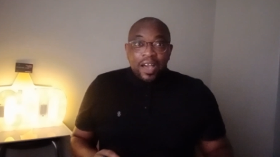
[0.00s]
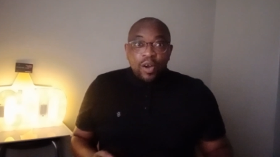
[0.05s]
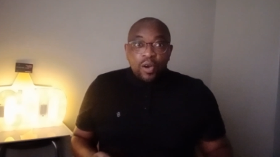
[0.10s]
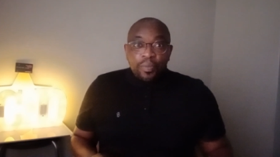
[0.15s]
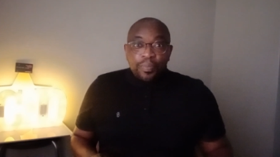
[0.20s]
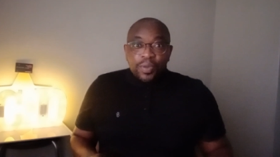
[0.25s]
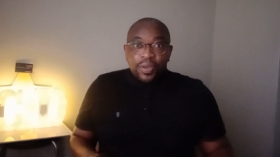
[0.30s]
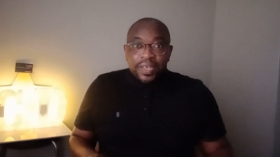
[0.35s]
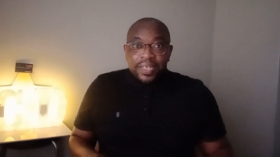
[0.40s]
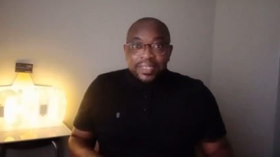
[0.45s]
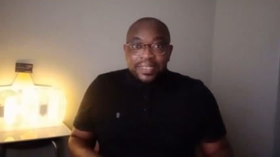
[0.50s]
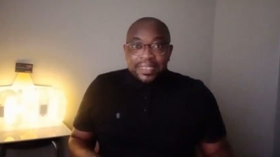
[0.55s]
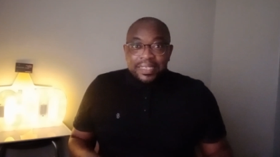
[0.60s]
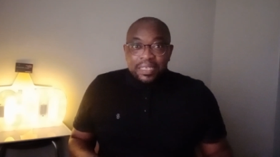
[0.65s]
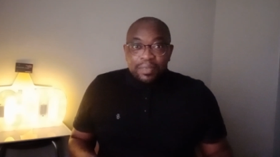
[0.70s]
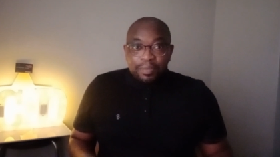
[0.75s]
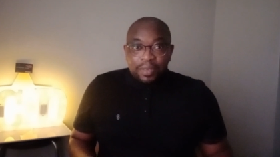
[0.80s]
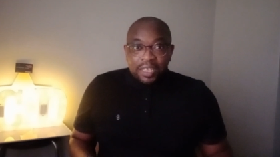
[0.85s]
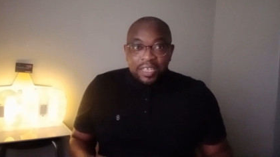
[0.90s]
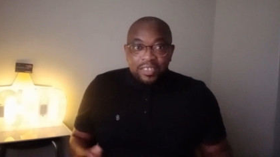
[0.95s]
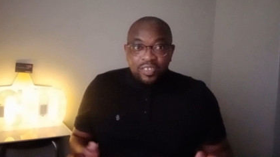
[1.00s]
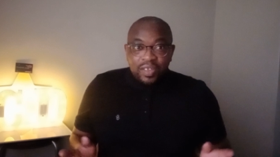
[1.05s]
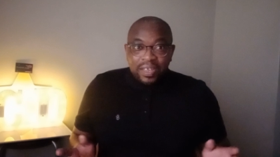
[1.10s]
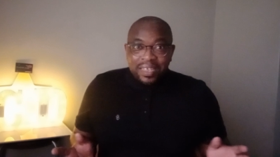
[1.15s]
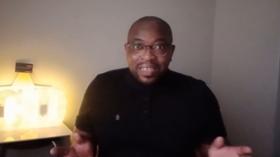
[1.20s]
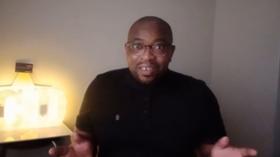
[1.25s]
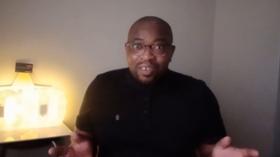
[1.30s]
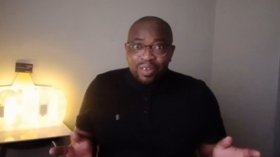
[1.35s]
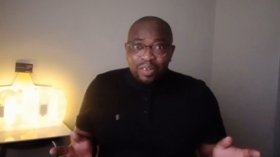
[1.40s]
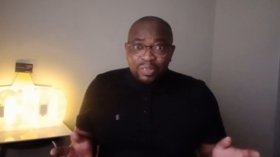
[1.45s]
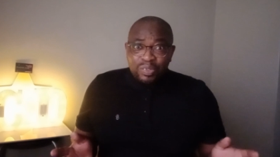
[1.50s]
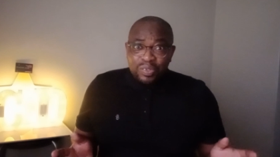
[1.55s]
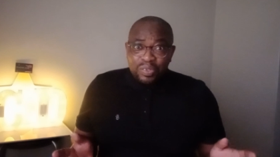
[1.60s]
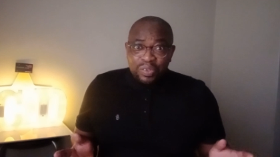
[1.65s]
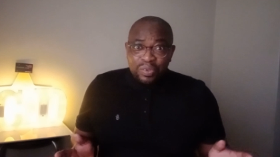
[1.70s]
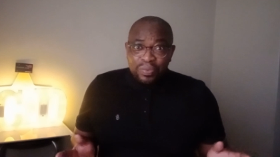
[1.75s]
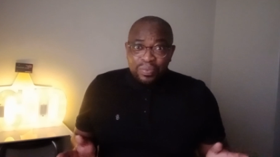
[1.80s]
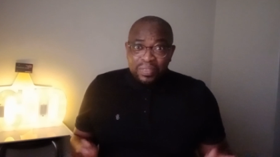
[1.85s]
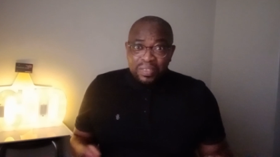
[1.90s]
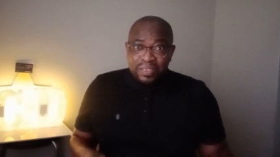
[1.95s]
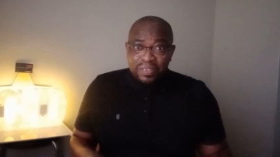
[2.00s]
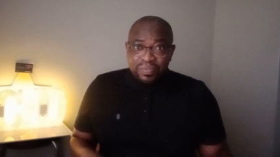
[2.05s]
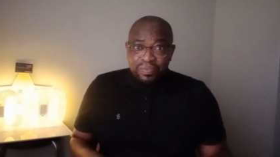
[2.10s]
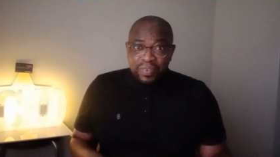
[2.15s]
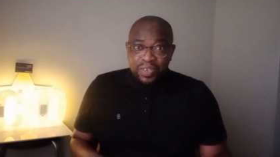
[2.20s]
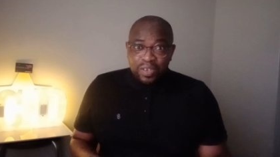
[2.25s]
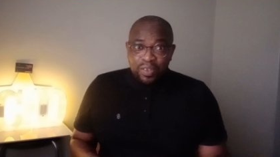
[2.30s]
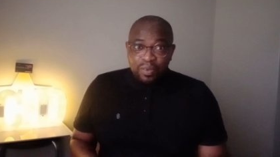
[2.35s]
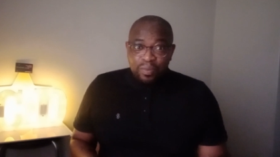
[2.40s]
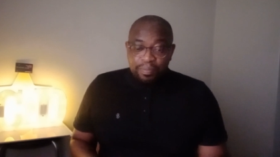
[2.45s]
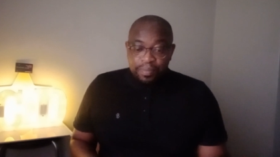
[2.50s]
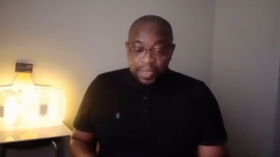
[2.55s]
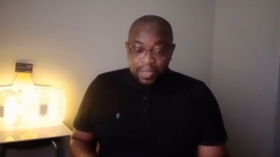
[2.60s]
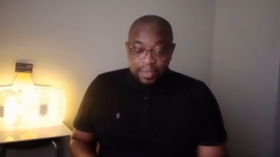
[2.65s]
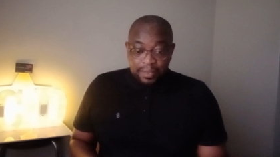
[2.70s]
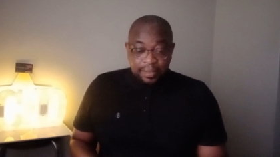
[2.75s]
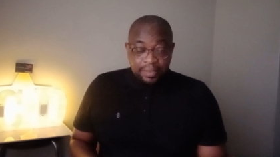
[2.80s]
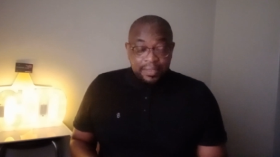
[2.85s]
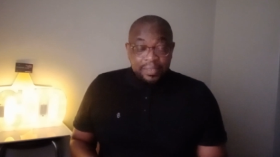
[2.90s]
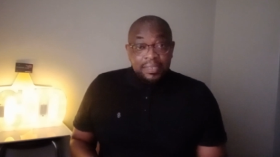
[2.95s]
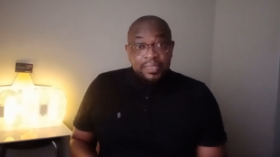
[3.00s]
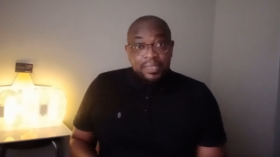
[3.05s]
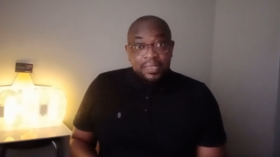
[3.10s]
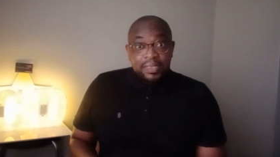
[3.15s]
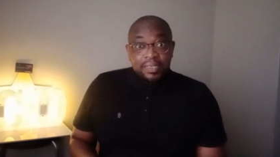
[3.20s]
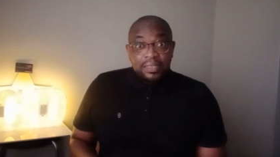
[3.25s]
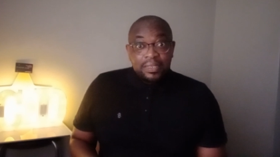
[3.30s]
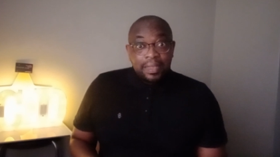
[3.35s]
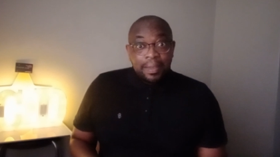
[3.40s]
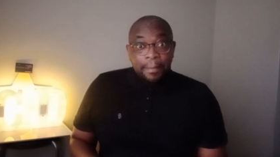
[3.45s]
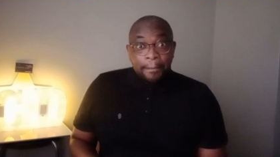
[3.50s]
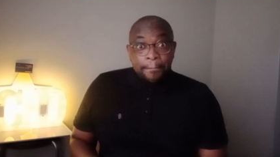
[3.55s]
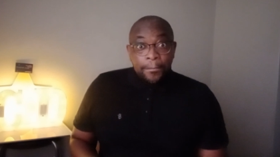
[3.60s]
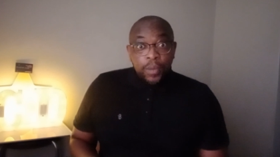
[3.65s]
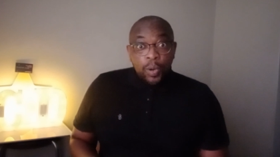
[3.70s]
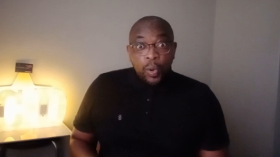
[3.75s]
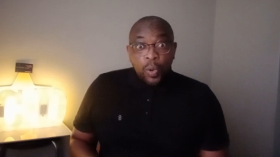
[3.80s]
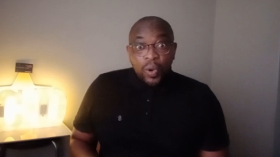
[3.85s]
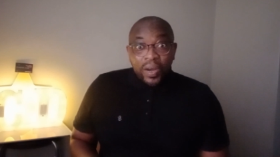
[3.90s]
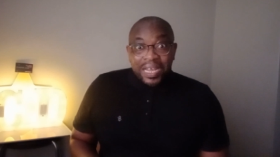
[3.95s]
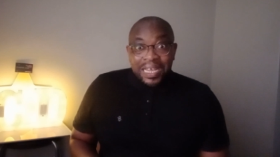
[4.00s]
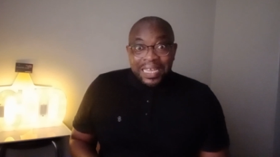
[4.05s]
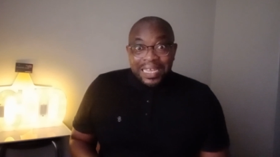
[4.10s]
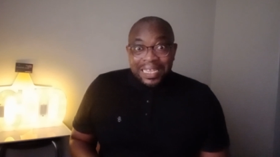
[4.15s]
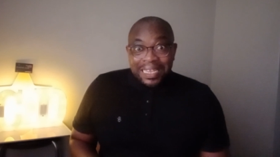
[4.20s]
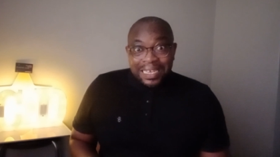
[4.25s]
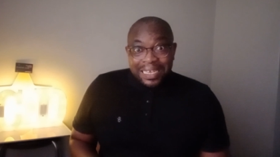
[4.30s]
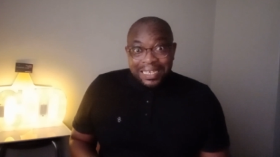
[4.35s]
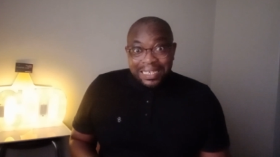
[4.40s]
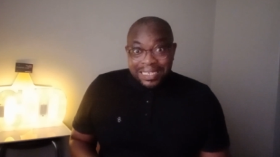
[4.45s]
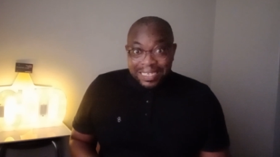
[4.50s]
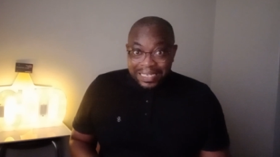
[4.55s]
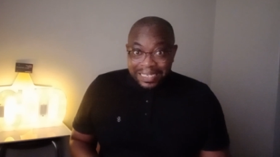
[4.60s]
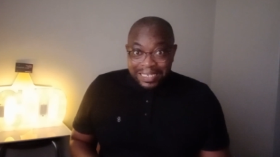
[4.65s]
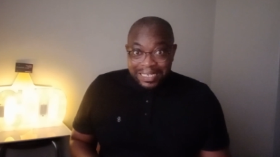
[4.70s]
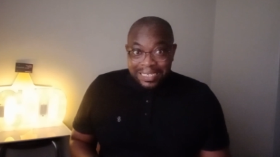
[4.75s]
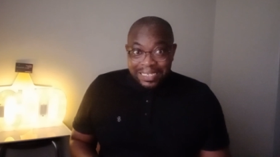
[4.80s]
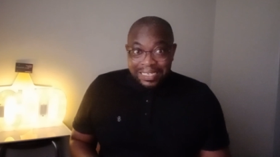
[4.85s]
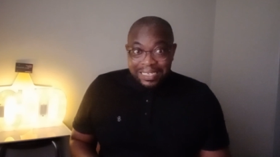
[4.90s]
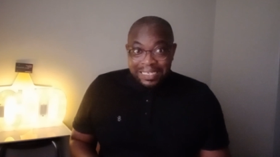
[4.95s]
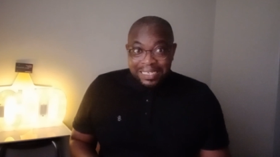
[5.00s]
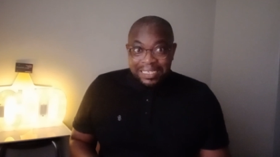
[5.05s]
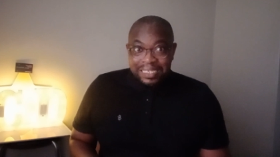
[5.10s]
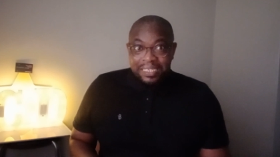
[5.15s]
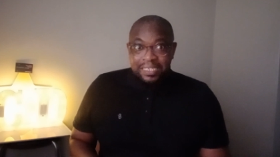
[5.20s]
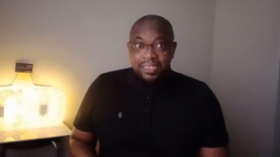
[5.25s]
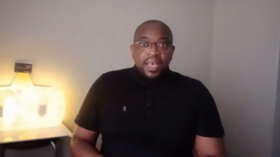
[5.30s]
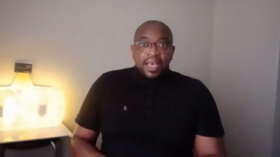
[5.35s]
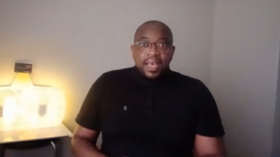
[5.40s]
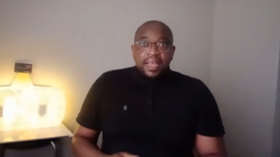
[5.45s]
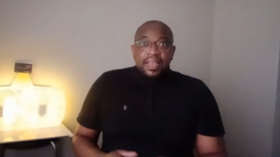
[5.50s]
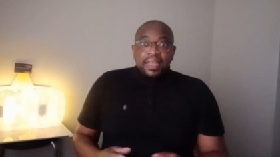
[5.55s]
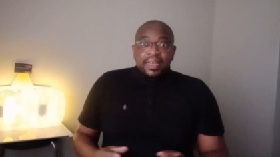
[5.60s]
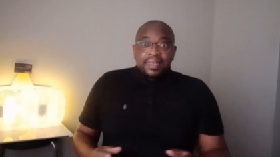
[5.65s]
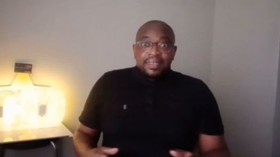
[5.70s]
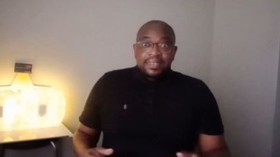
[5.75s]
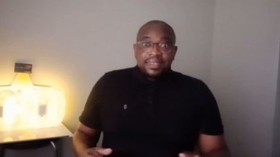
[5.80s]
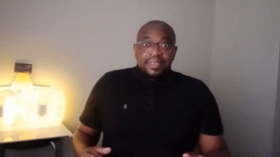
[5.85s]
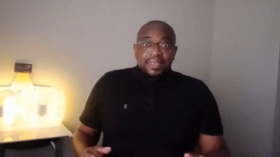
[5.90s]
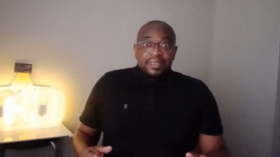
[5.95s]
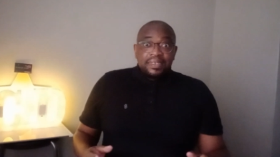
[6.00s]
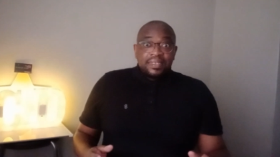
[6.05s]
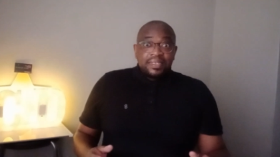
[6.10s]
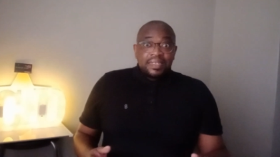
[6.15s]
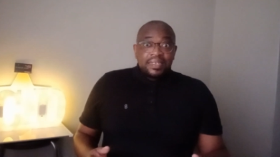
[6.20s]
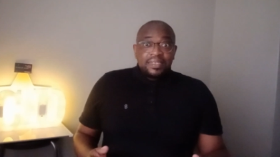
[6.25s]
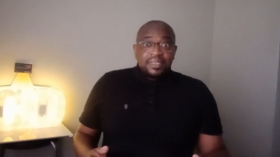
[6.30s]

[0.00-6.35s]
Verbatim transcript: I hope you can see me so I can continue with this video because this is important. Like I said,